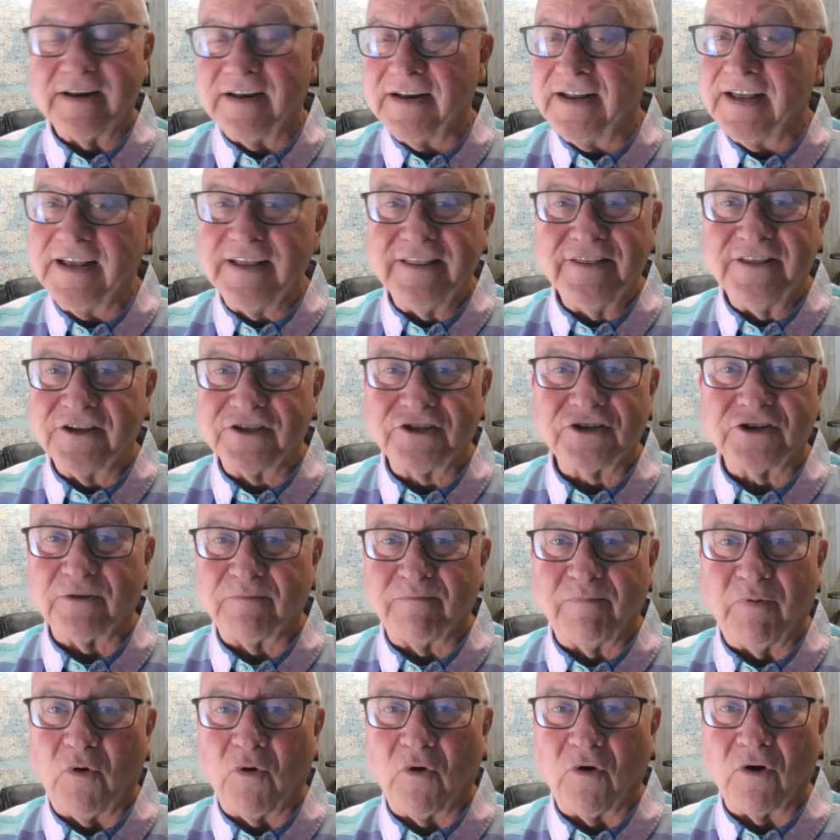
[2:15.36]
need the
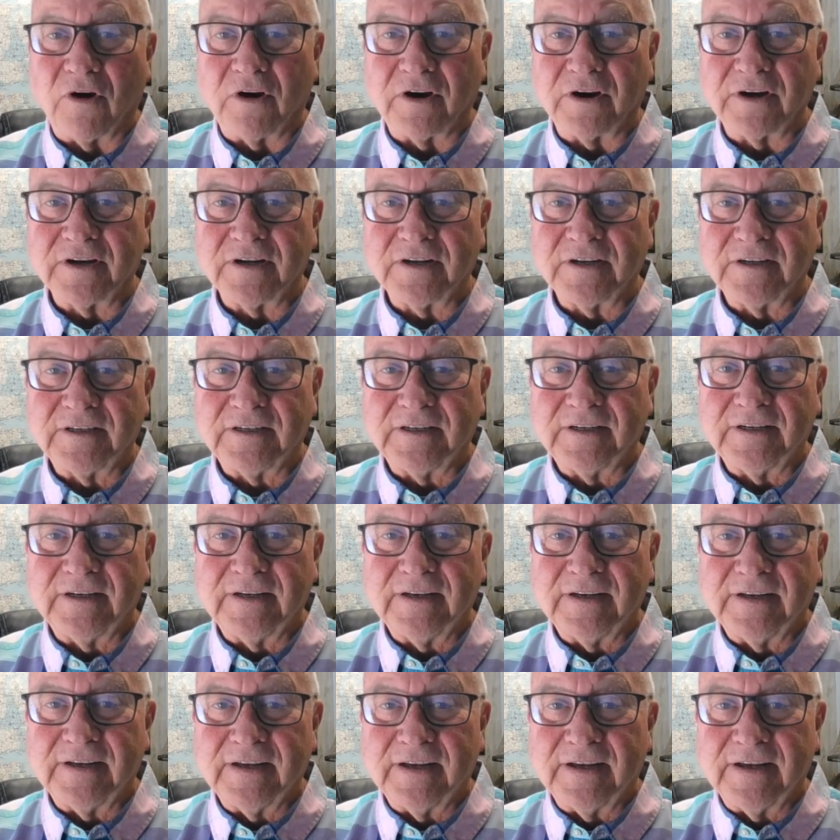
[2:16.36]
support.
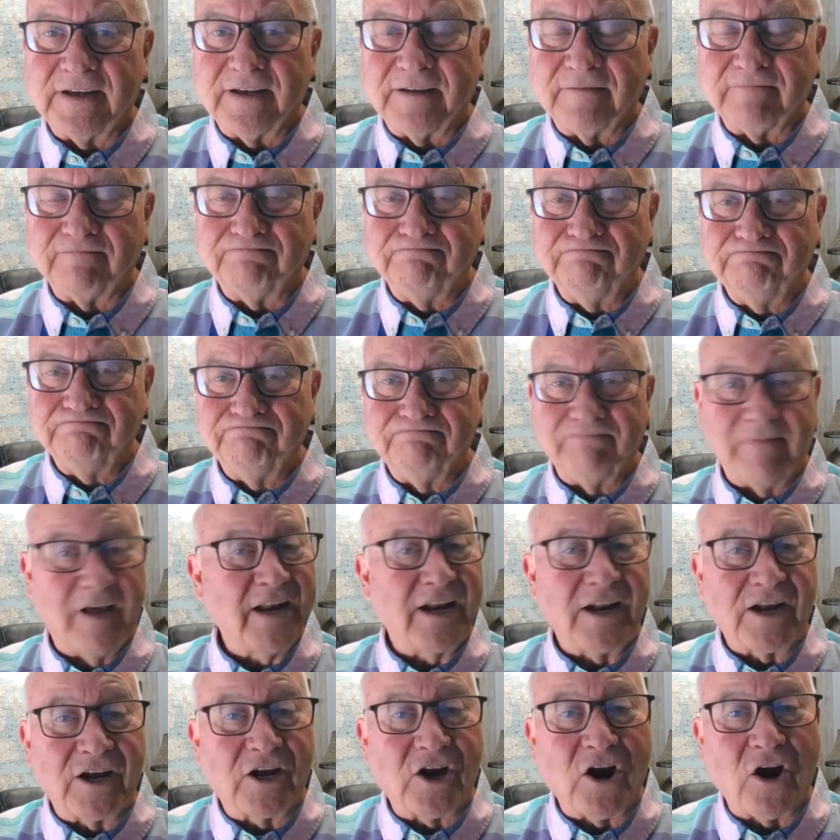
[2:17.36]

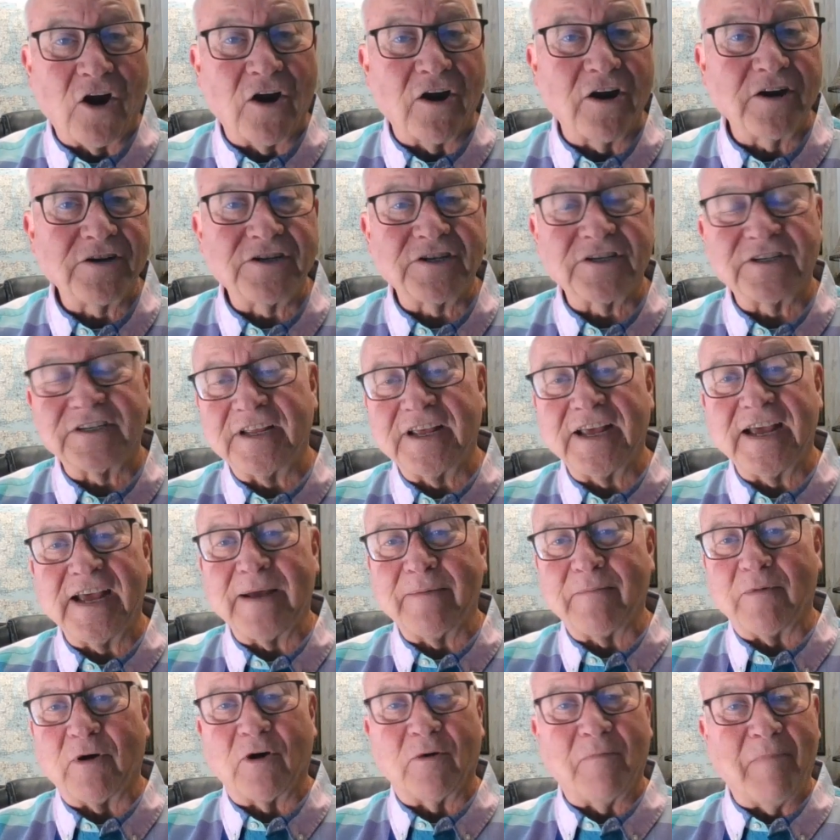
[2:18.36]
It encourages
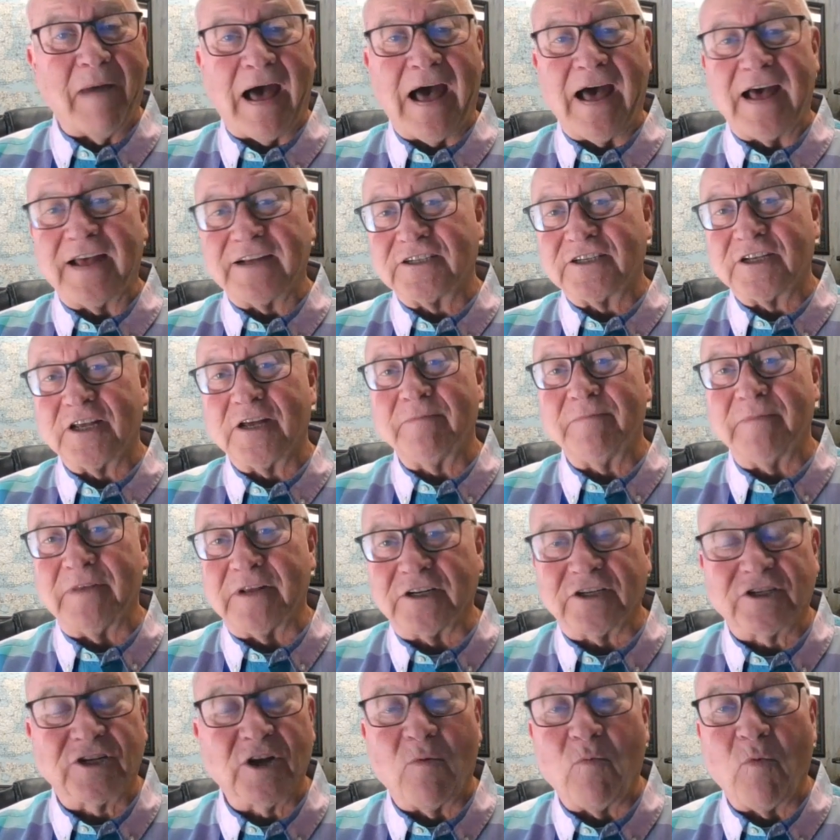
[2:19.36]
them. It reminds them
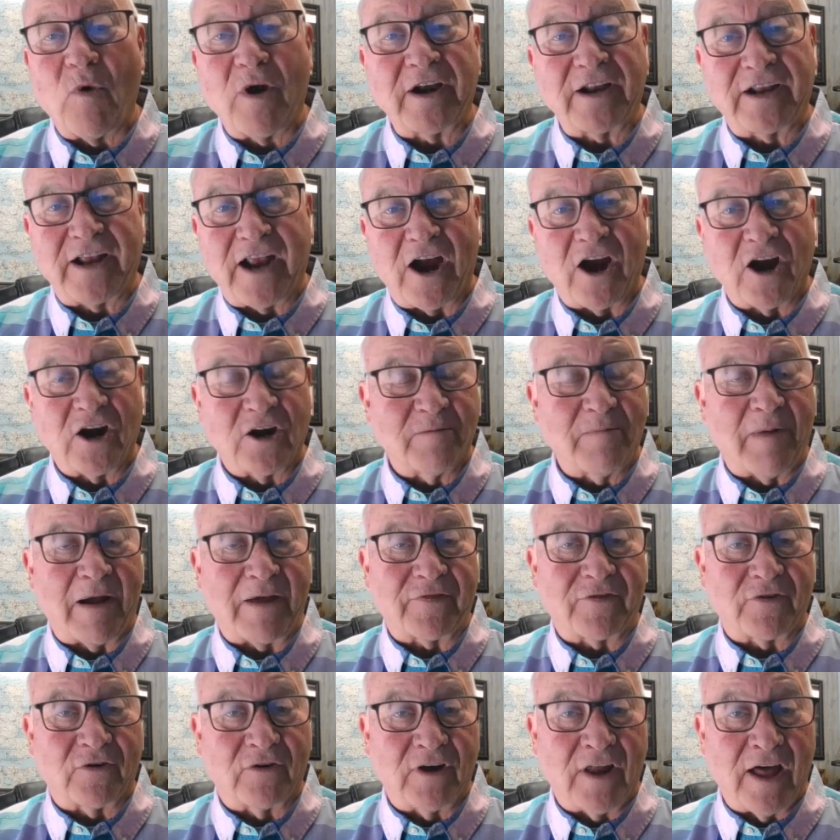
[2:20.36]
that someone cared
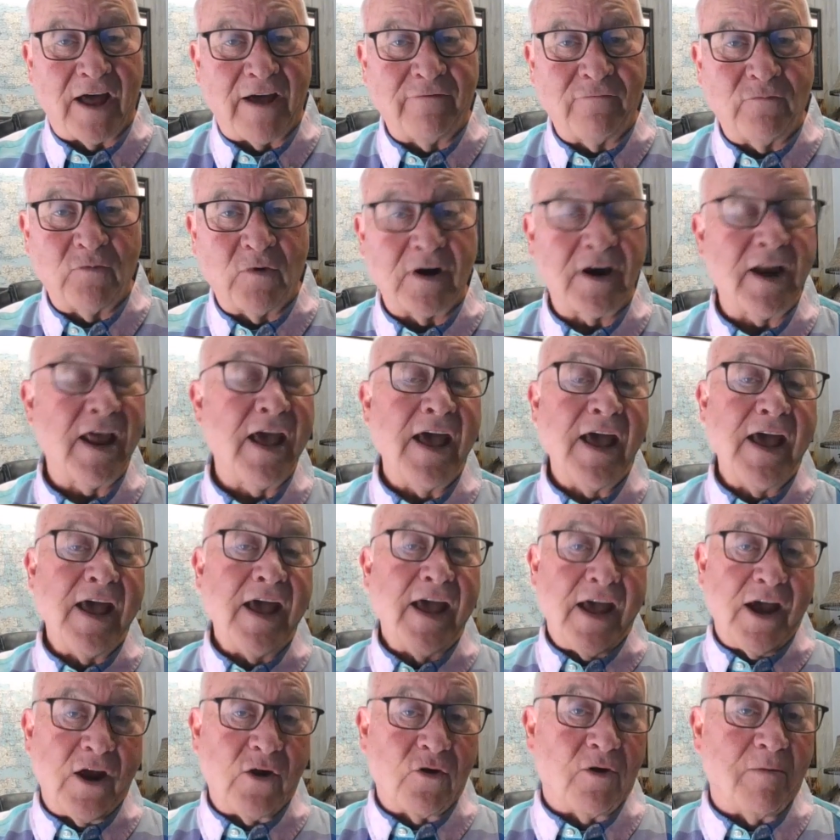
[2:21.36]
about their loved one.
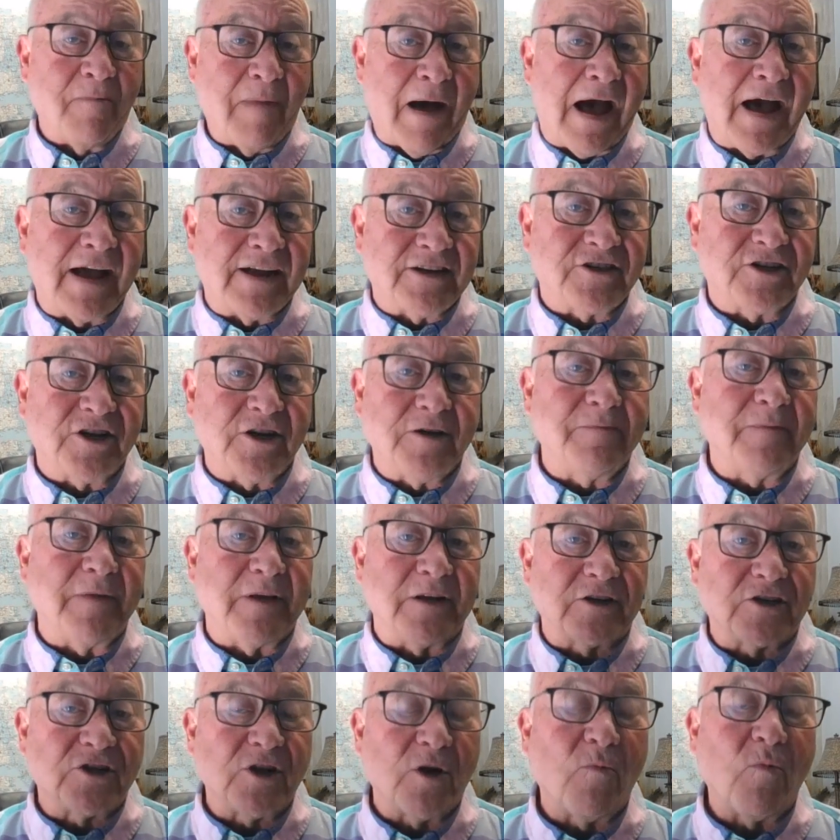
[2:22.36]
It reminds them
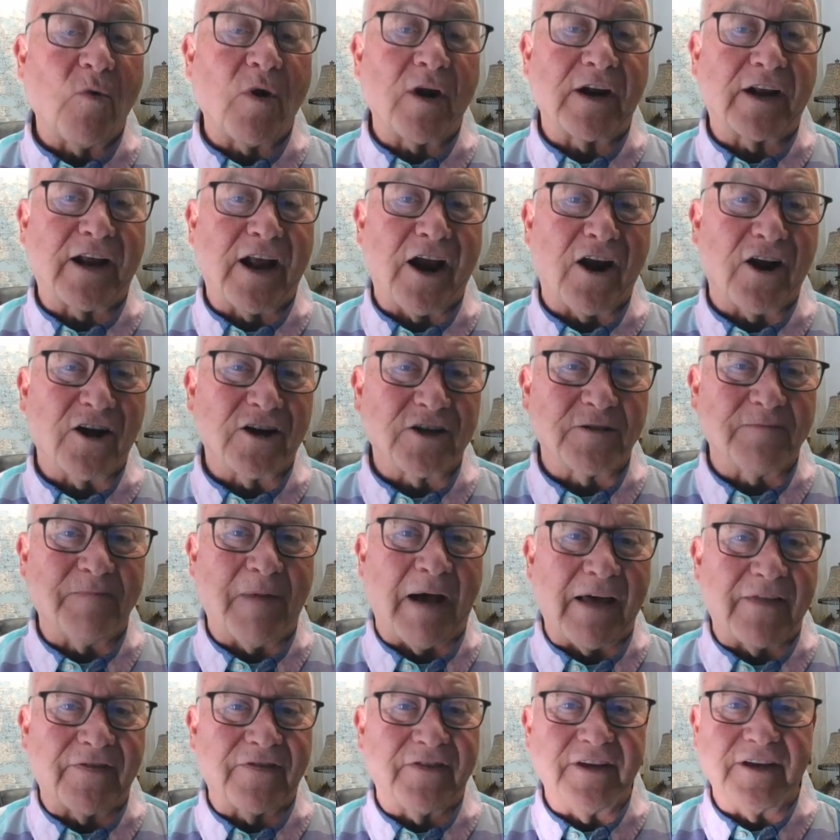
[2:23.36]
that someone cares
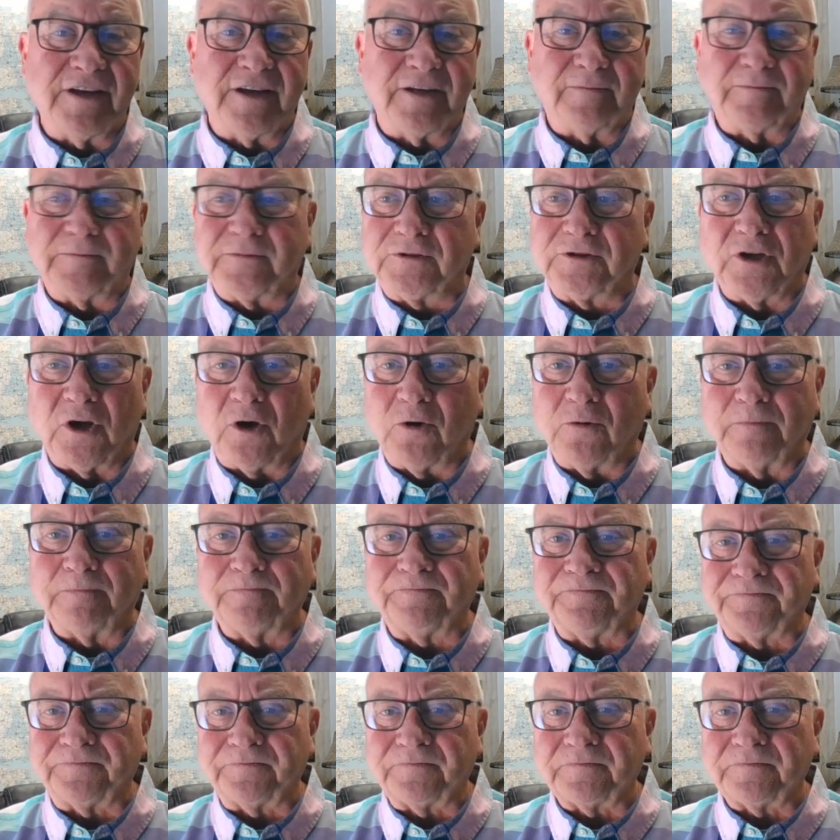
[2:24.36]
about them. So